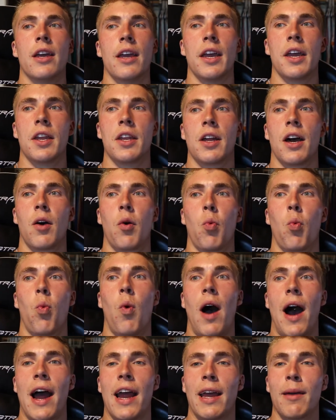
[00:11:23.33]
and uh,
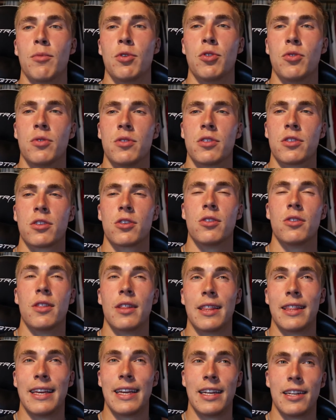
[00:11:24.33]
why I'm doing
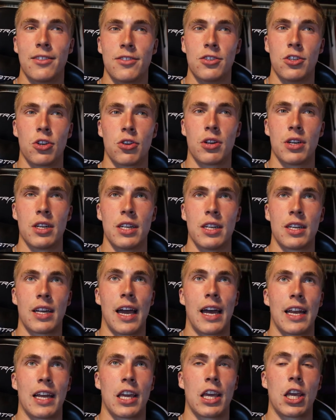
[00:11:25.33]
certain things during it,
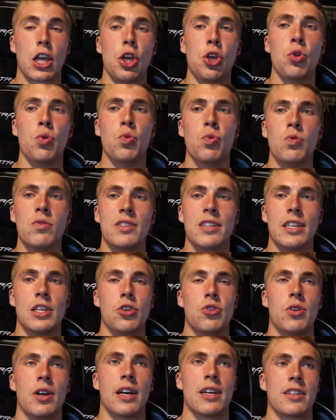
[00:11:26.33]
kind of cues that
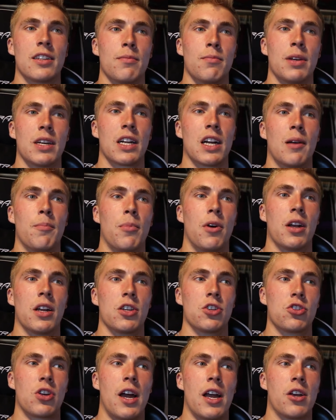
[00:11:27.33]
you guys can pick up on
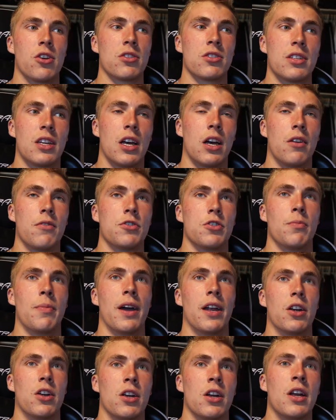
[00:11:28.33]
and try yourselves to
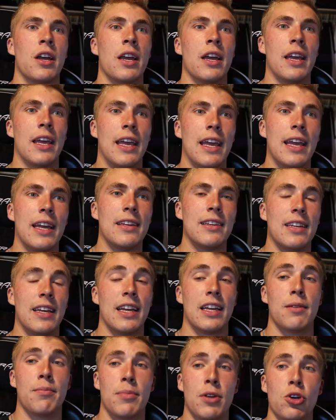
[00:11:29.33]
better hit
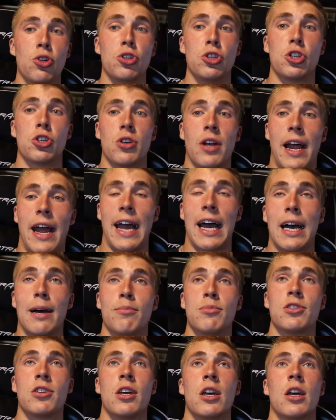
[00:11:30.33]
and build your
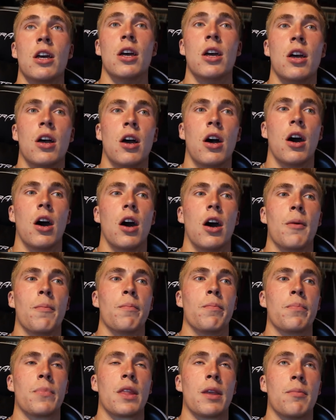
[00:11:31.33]
abs.
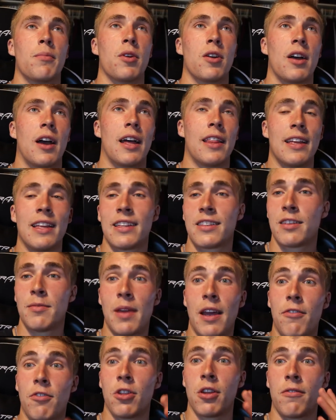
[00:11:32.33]
Um, but I think that's going
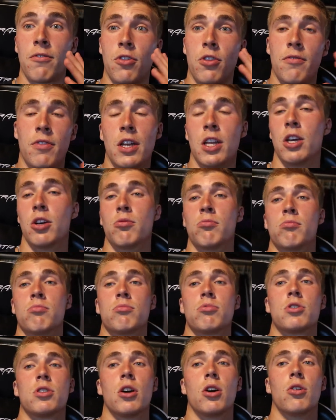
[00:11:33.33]
to be everything for the video.
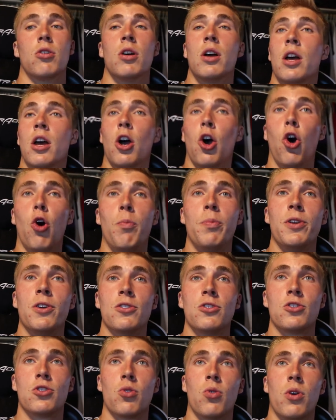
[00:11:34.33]
So hope you
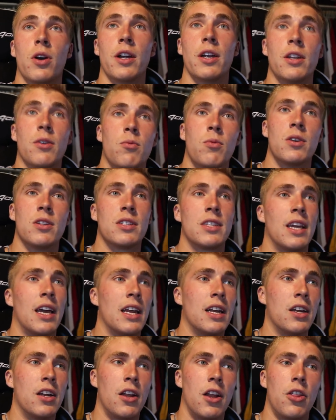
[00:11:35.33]
enjoyed, once
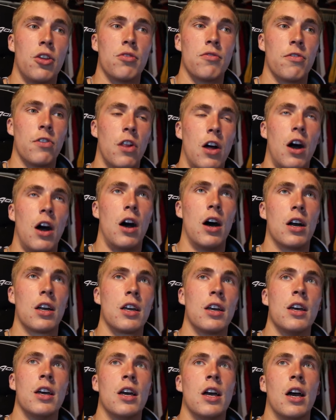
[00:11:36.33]
again, another
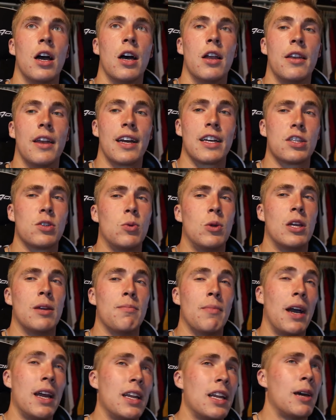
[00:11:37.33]
vlog. Next week
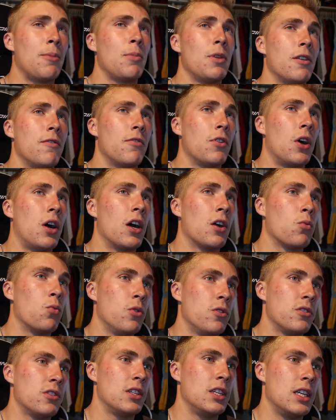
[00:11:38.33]
might not be a vlog.
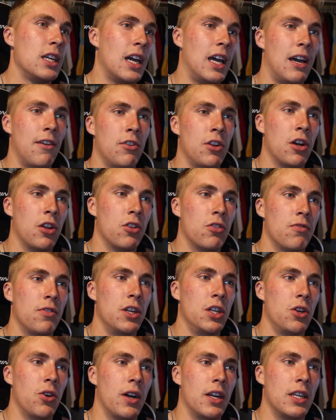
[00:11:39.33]
We'll see. I have another
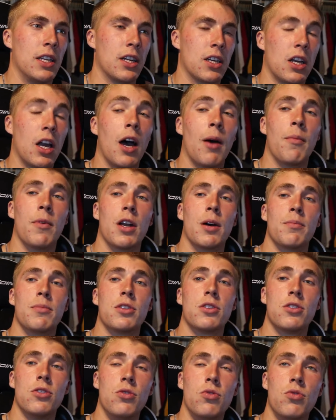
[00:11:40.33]
video idea coming up
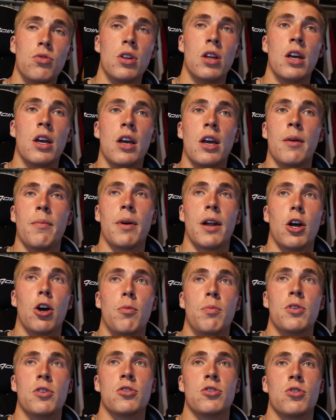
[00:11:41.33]
soon. But I
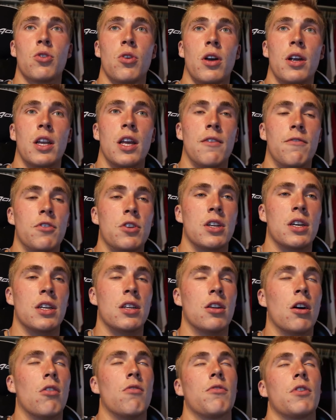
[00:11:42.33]
hope you enjoyed. If you
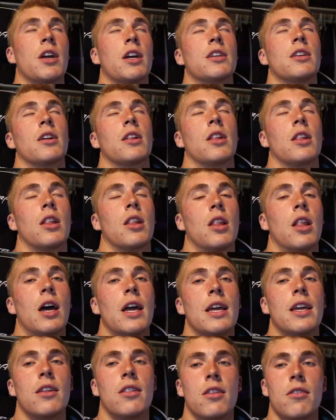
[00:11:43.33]
did, don't forget to
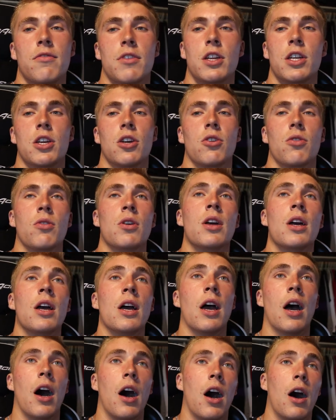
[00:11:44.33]
like the video,
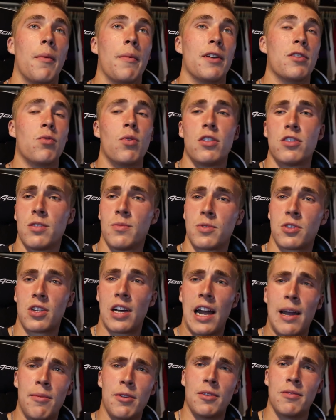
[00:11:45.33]
um, as well as
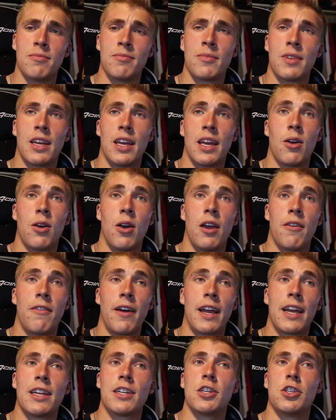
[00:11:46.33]
subscribing. If
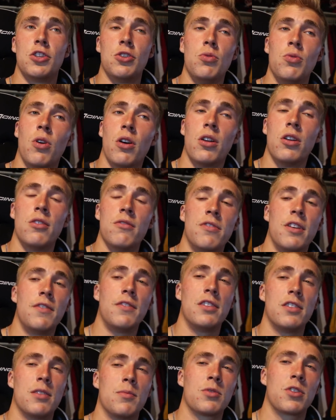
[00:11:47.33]
I get to two hundred
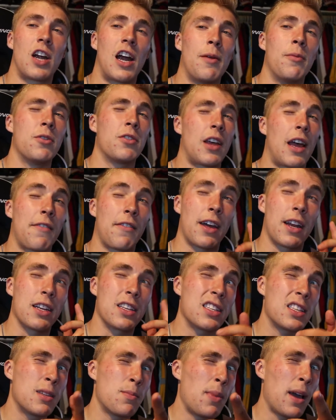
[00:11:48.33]
fifty subscribers, I've got a
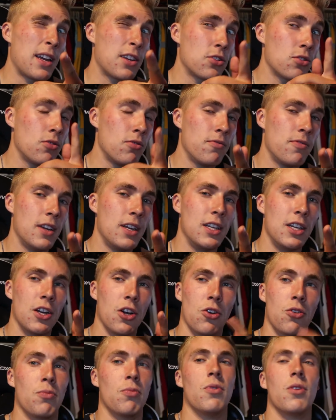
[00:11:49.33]
special
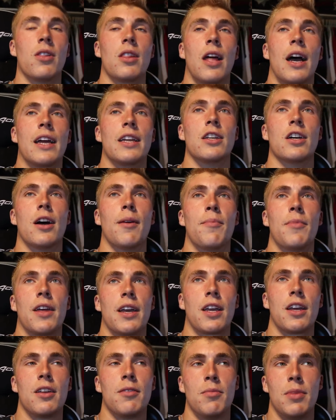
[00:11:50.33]
video lined up
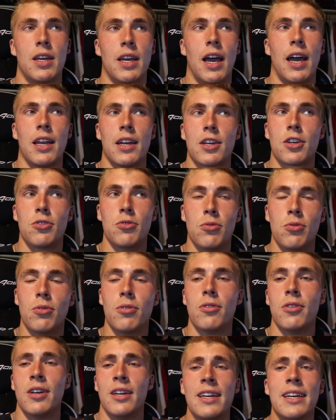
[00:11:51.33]
that can be kind of
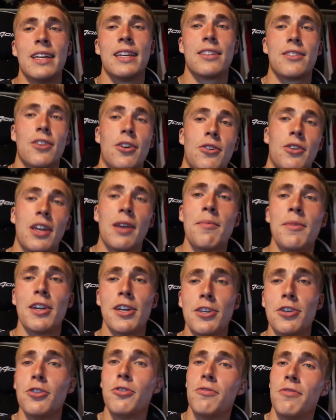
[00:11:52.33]
cool. So get me
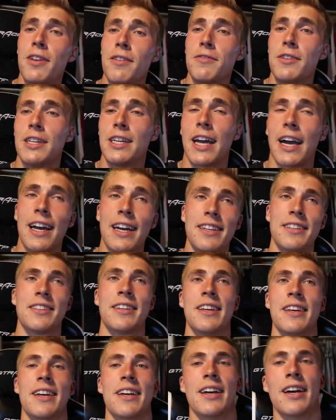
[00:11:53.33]
to two fifty, guys.
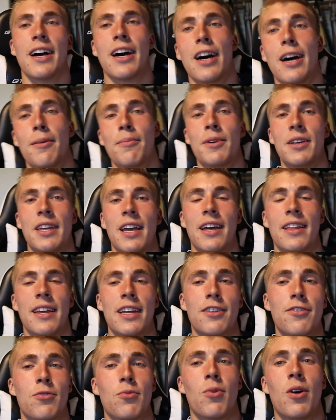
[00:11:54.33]
Uh, but yeah,
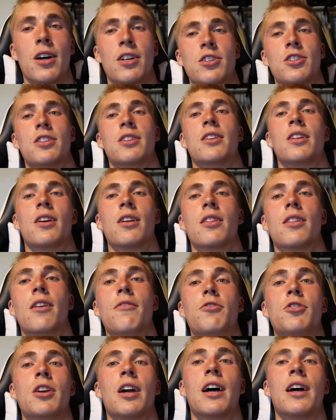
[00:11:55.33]
thanks for watching.
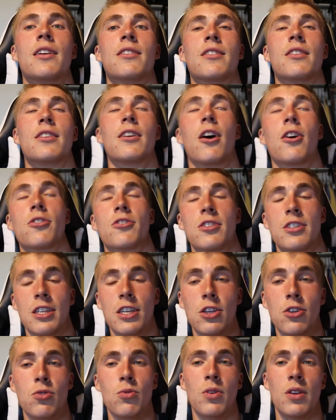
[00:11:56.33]
Love you guys. I'll
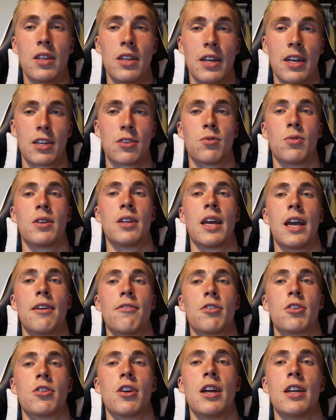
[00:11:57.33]
see you in the next one.
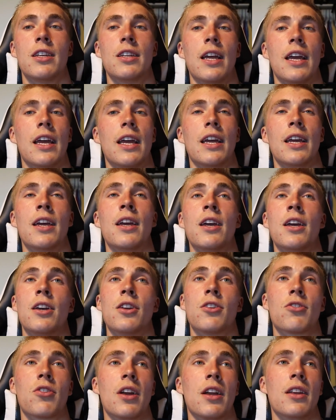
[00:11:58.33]
Have a great day,
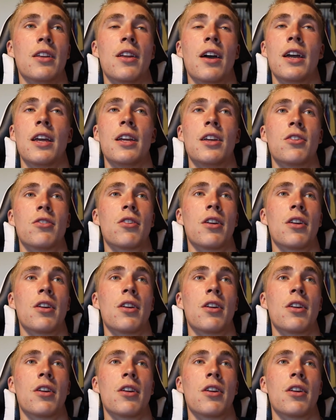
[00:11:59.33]
great night,